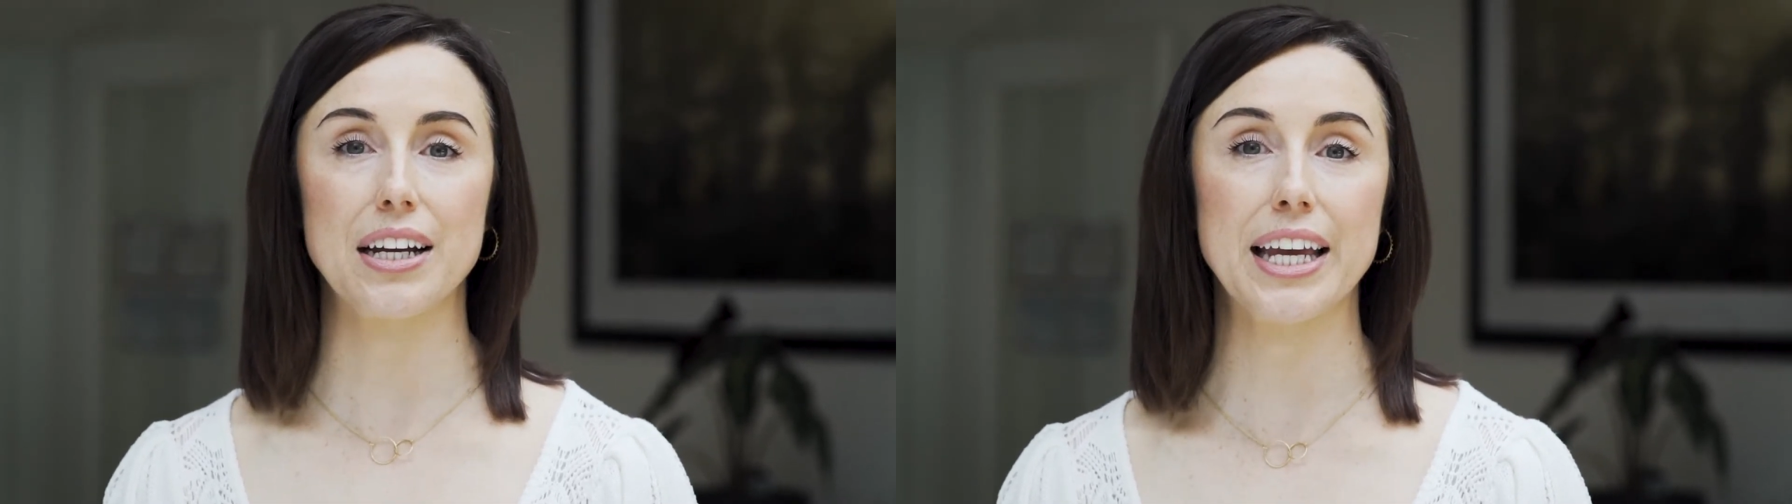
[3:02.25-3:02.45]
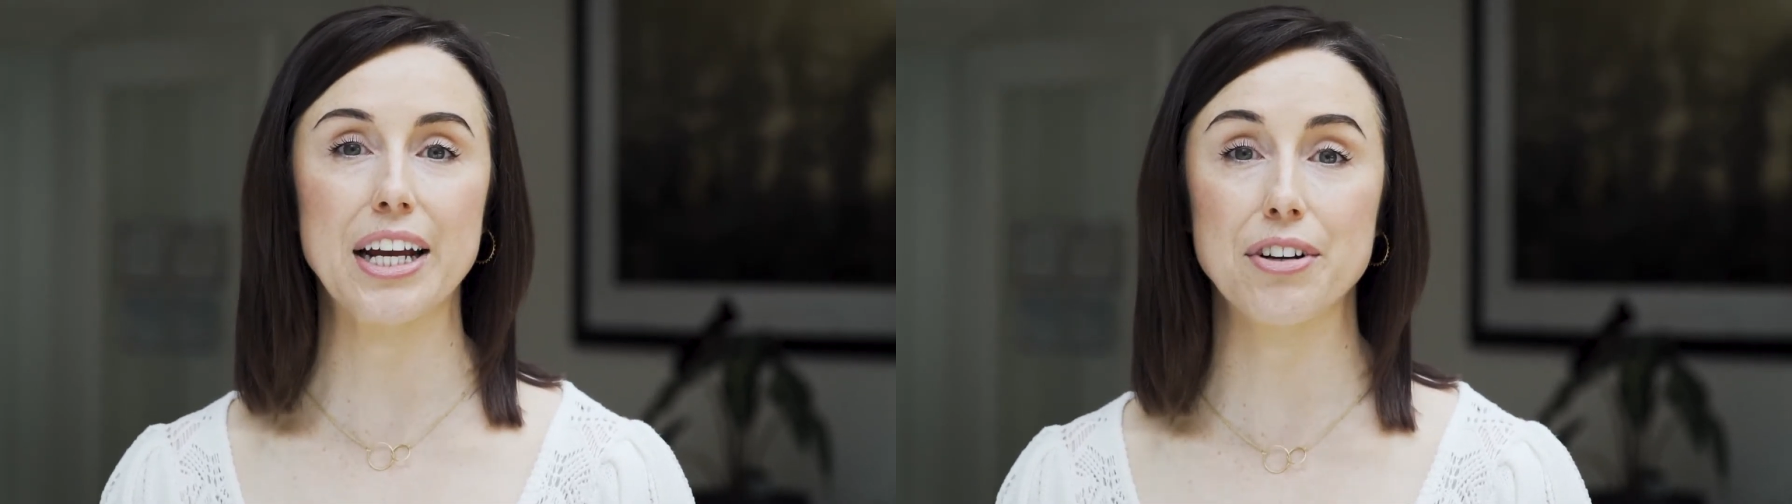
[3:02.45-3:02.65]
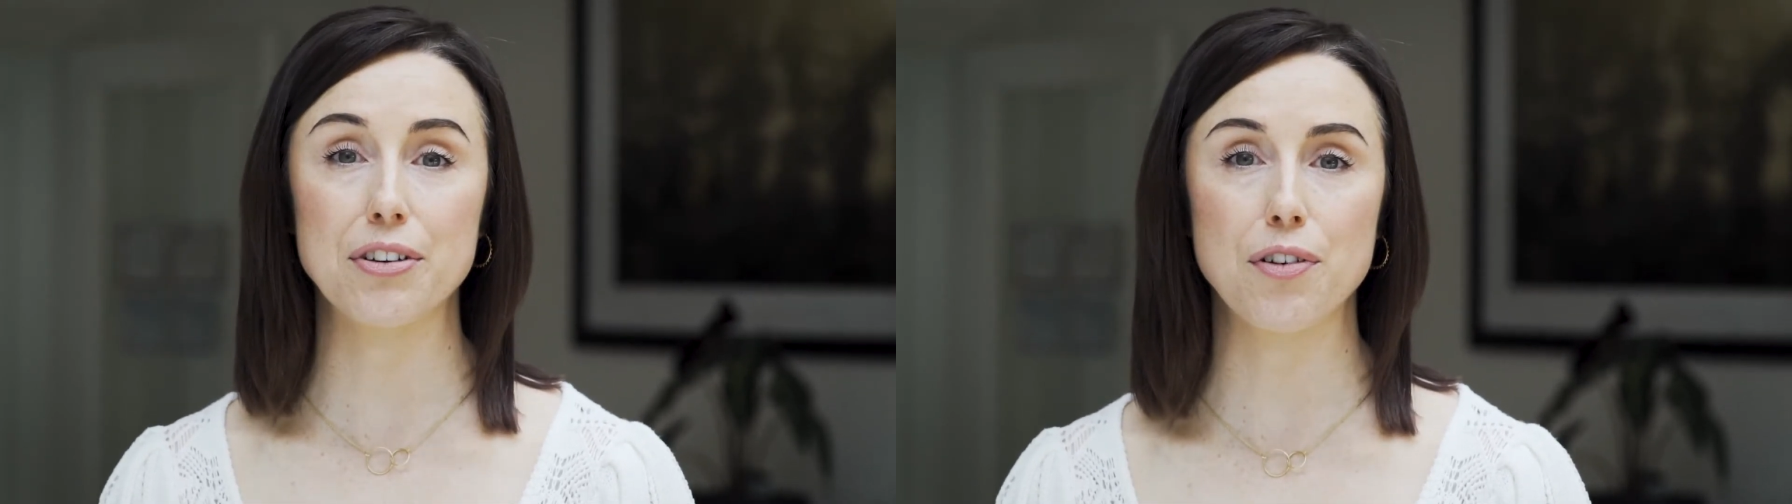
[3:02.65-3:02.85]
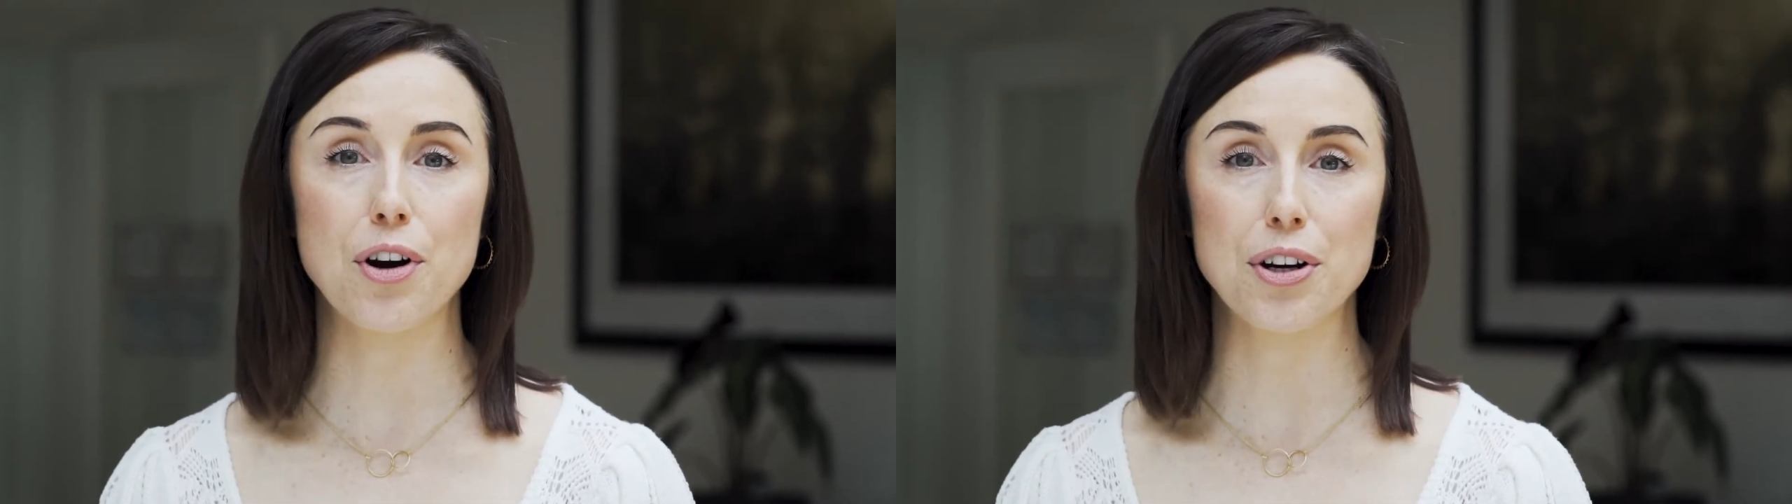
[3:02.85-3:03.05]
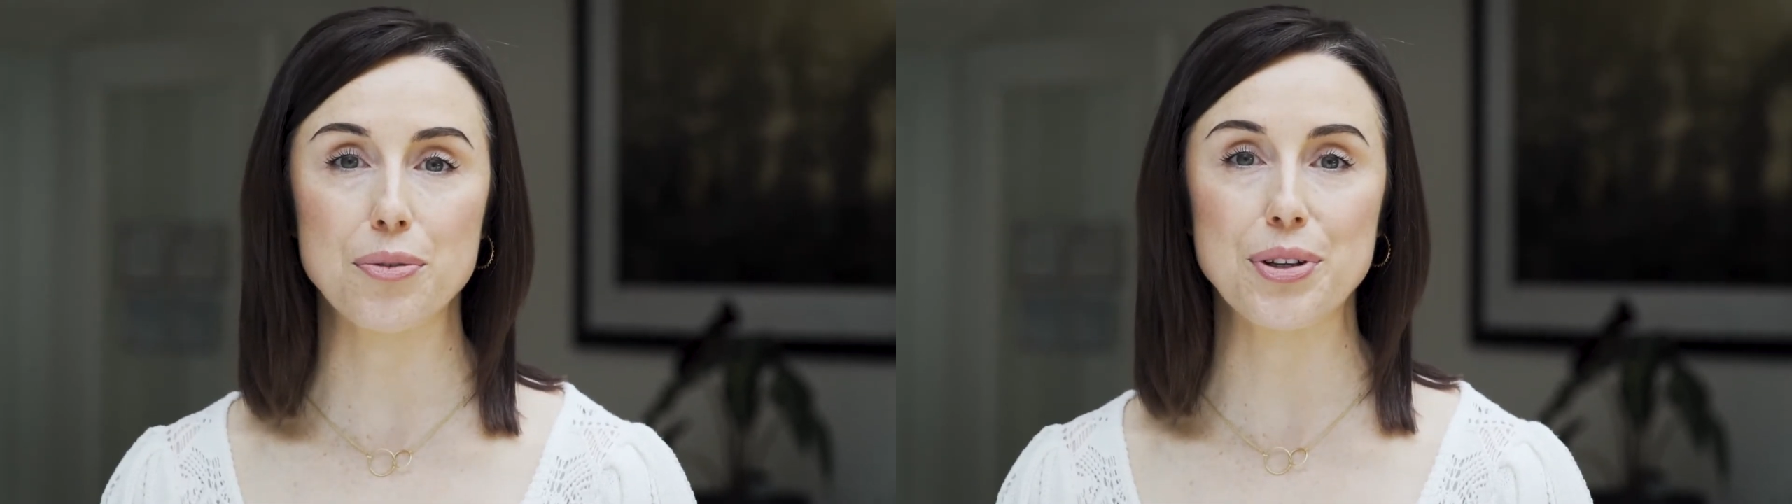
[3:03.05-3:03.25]
caring for
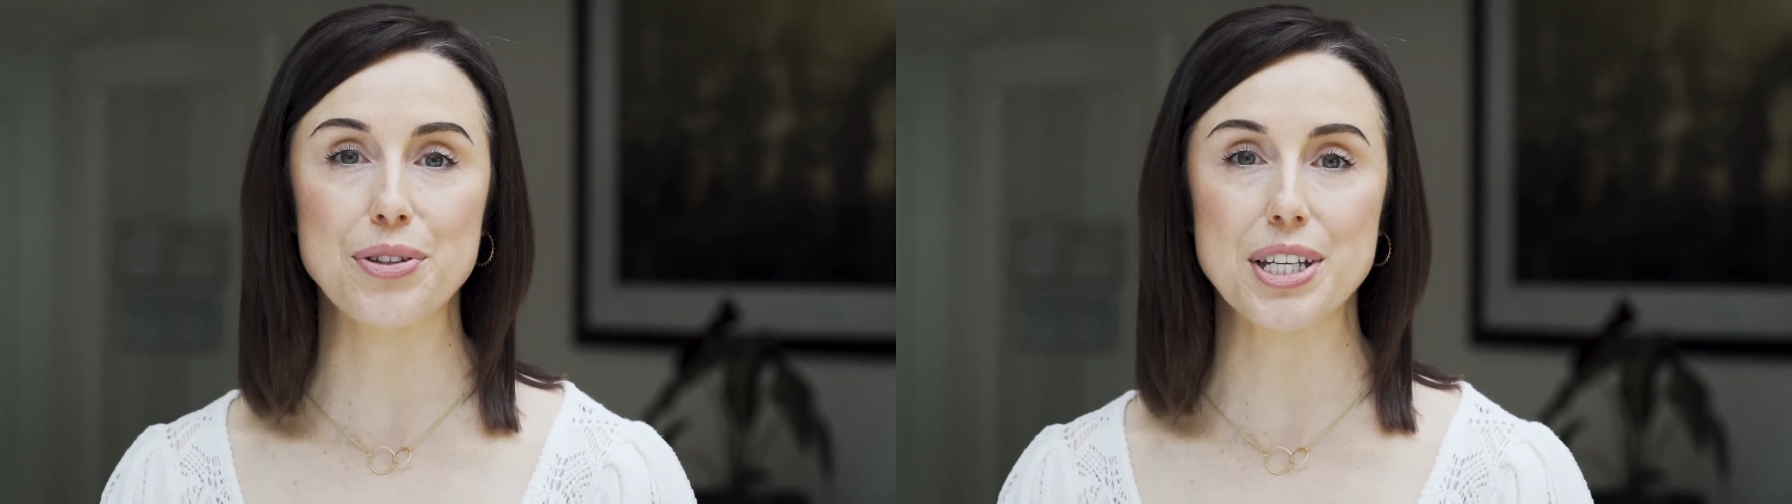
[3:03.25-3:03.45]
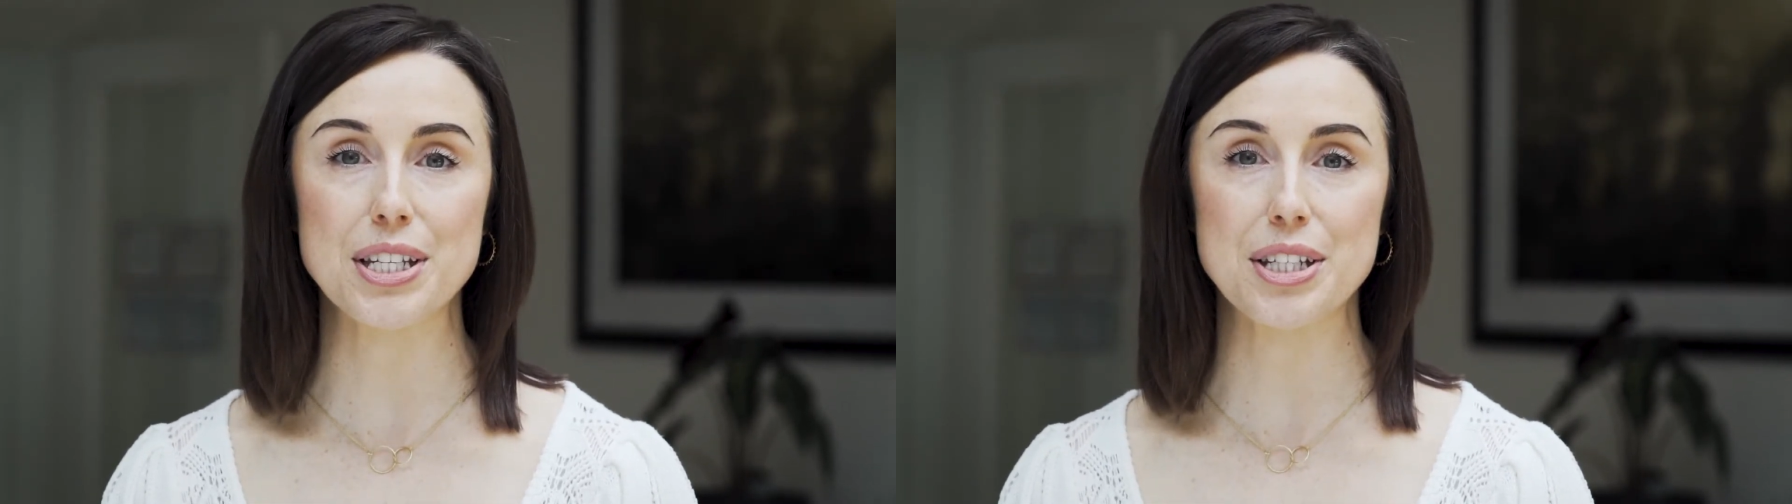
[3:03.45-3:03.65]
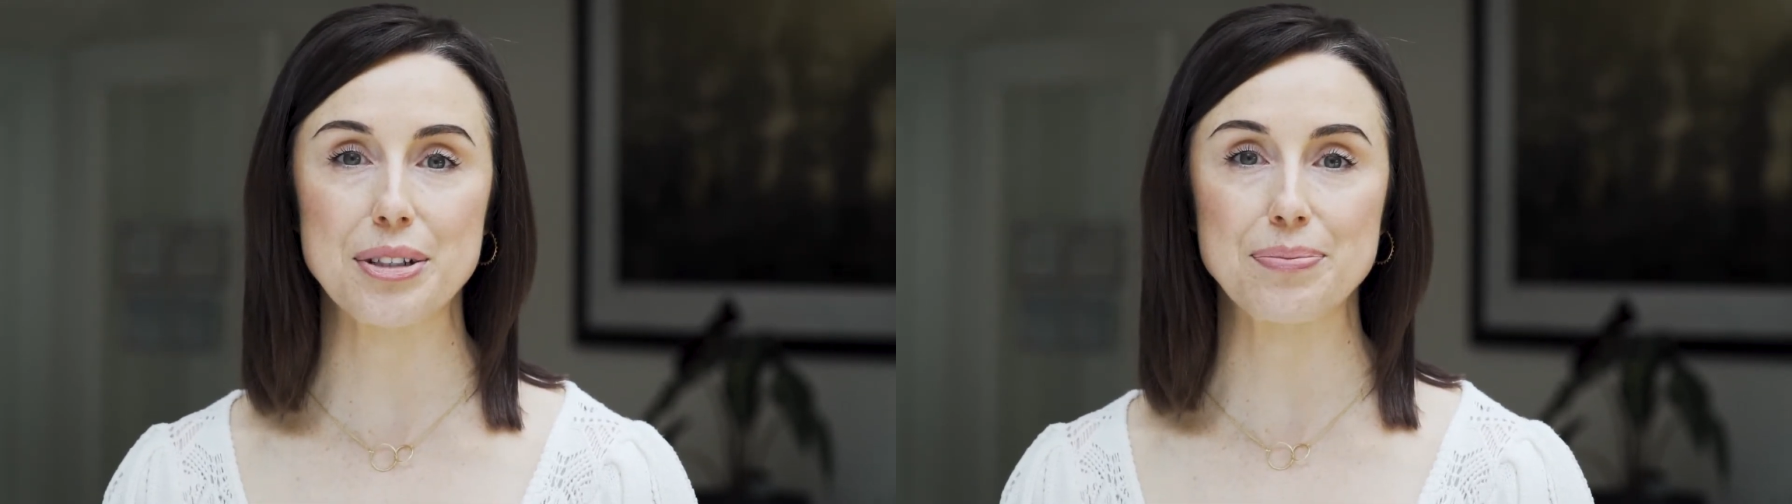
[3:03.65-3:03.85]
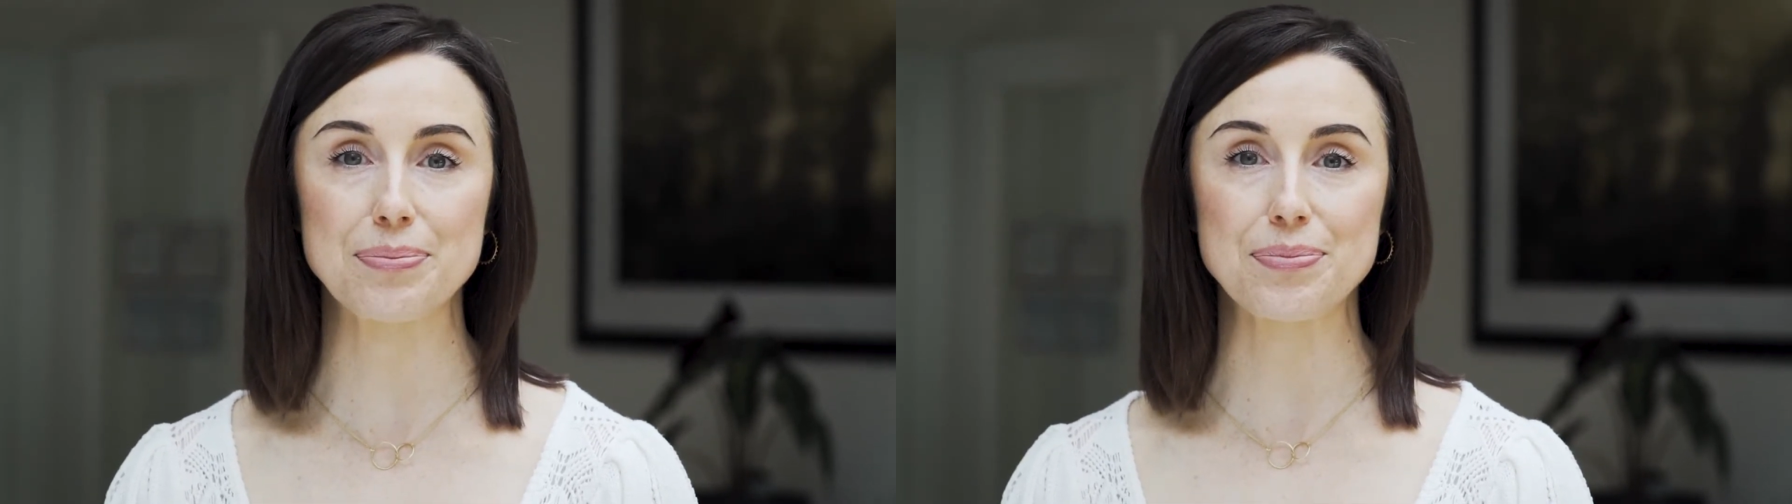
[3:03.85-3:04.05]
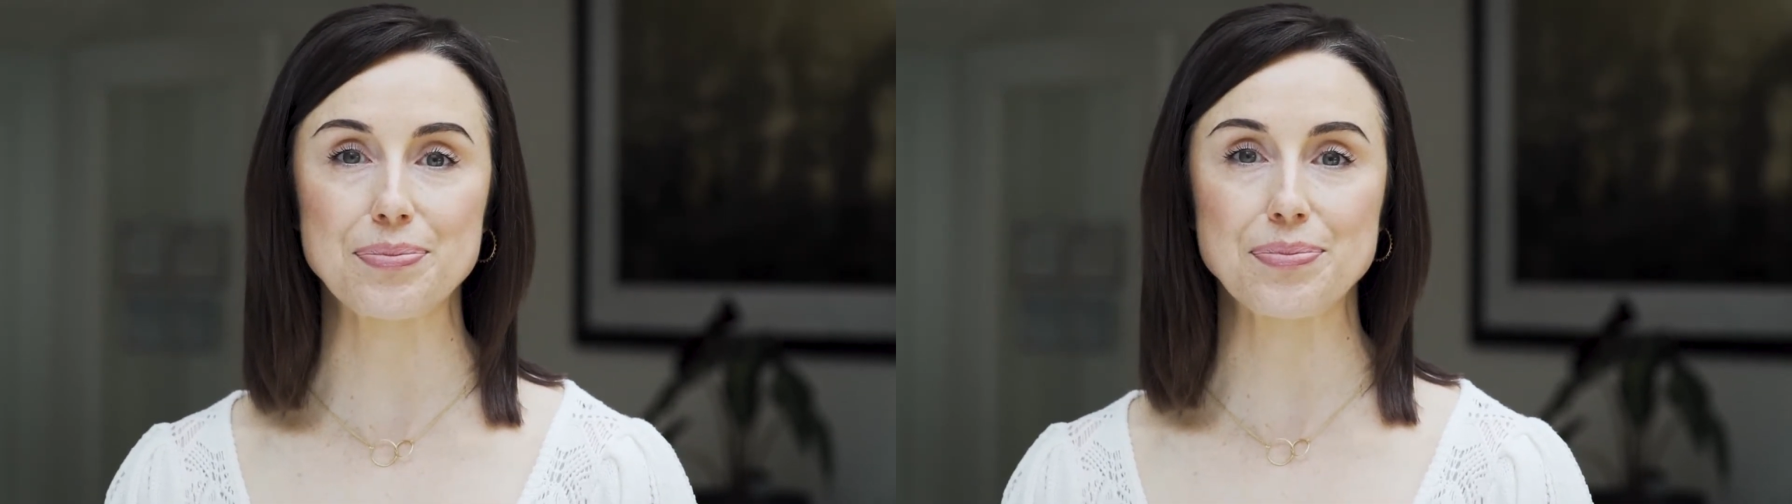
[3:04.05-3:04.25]
our immune system.